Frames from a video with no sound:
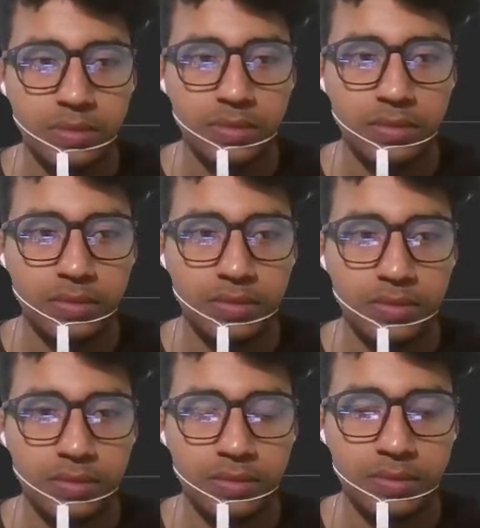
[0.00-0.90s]
So
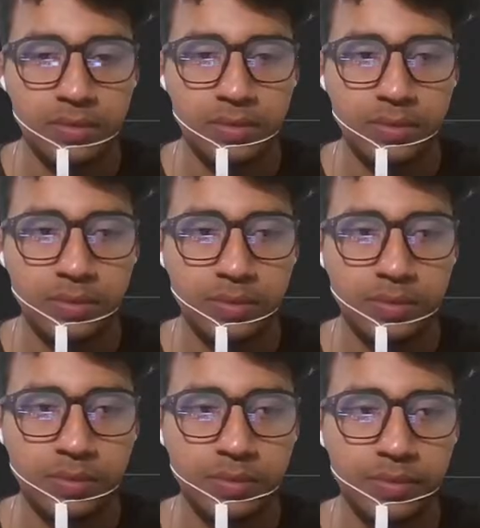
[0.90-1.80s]
if you are also
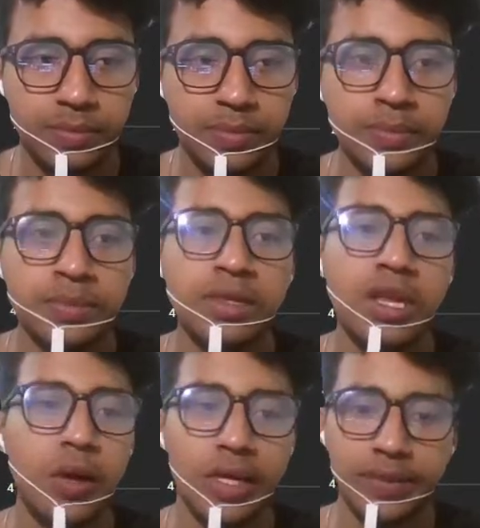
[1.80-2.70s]
preparing for the interview,
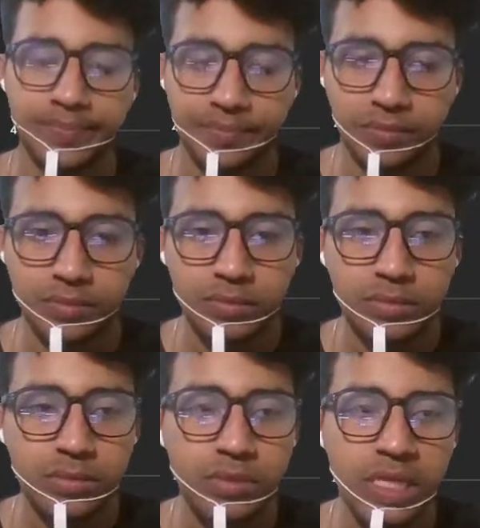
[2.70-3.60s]
okay,
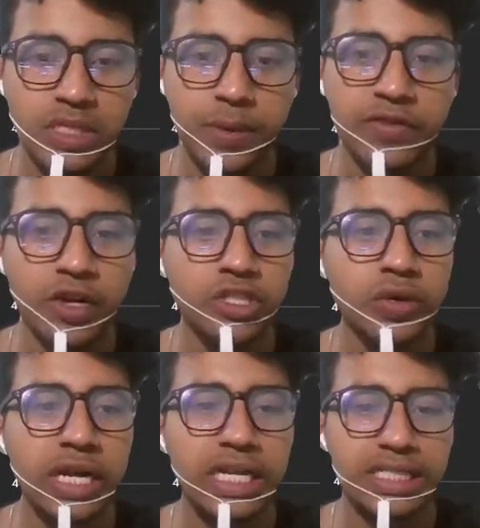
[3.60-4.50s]
so my voice
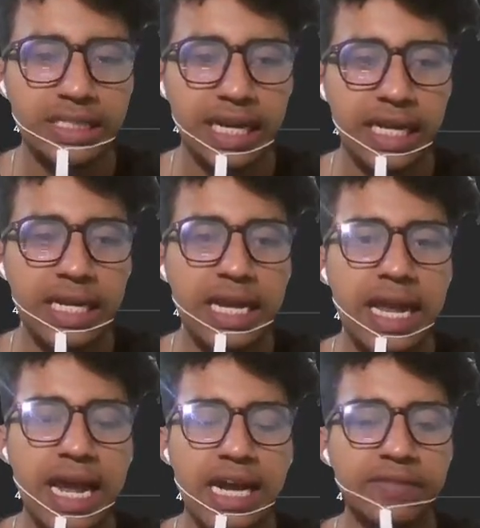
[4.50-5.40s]
quality is clear
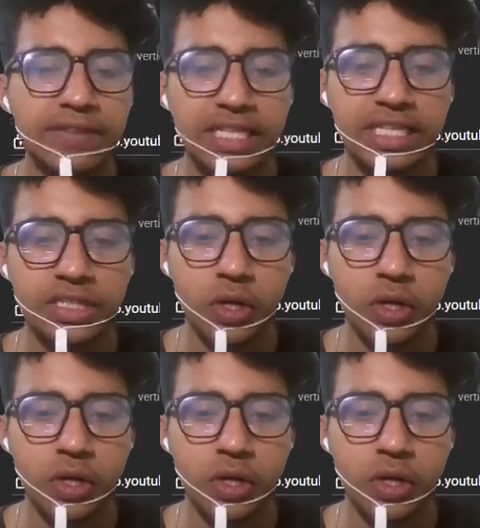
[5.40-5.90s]
and everything